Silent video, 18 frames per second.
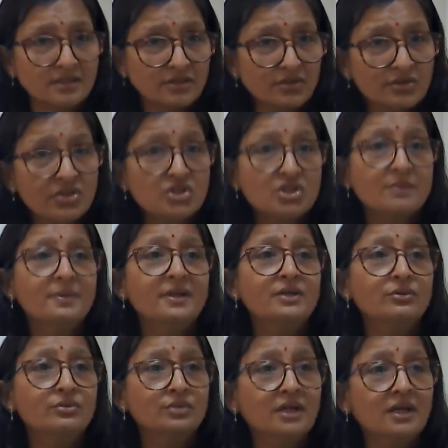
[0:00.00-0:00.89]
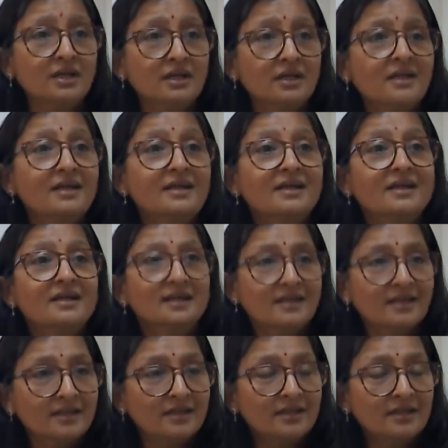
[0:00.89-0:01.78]
reachable to the
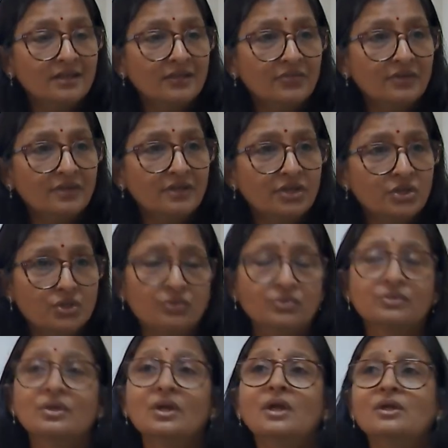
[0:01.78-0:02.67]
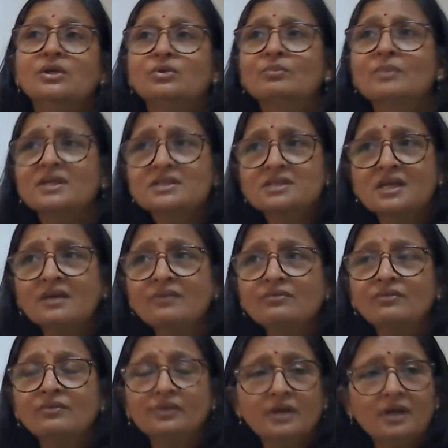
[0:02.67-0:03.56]
different tissues. You must
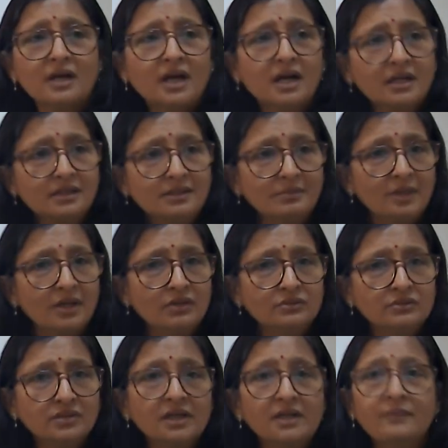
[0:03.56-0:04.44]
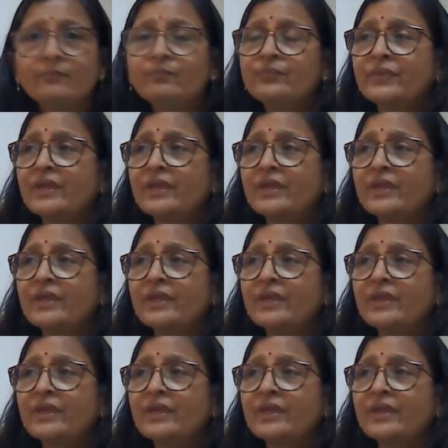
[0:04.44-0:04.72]
have heard about the.